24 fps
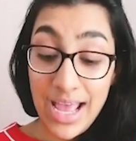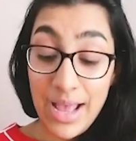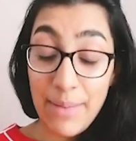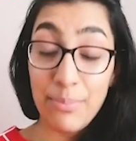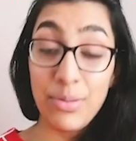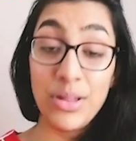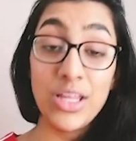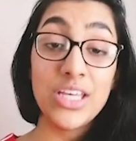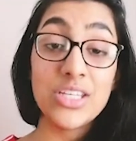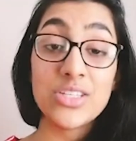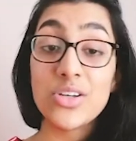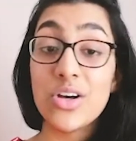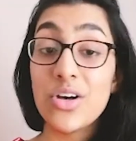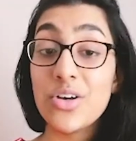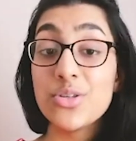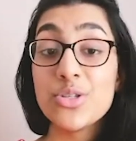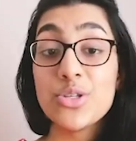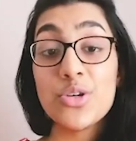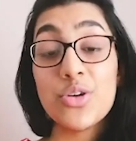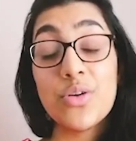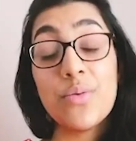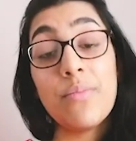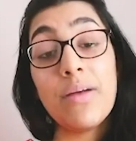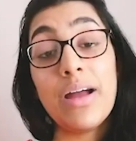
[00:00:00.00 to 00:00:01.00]
Please
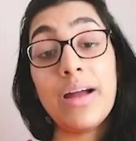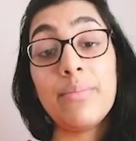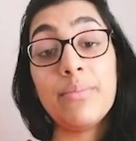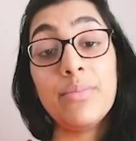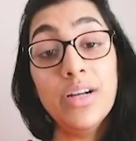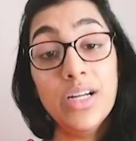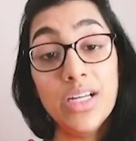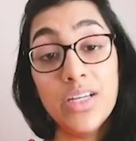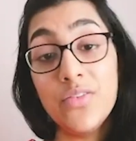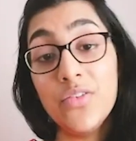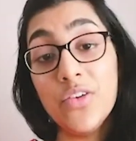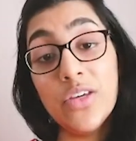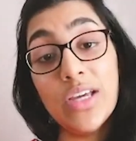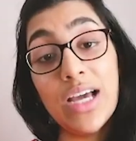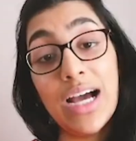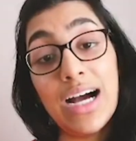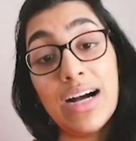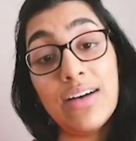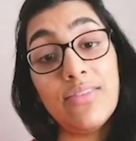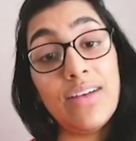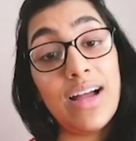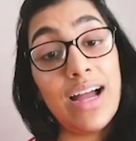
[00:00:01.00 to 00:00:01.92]
also remember, if you have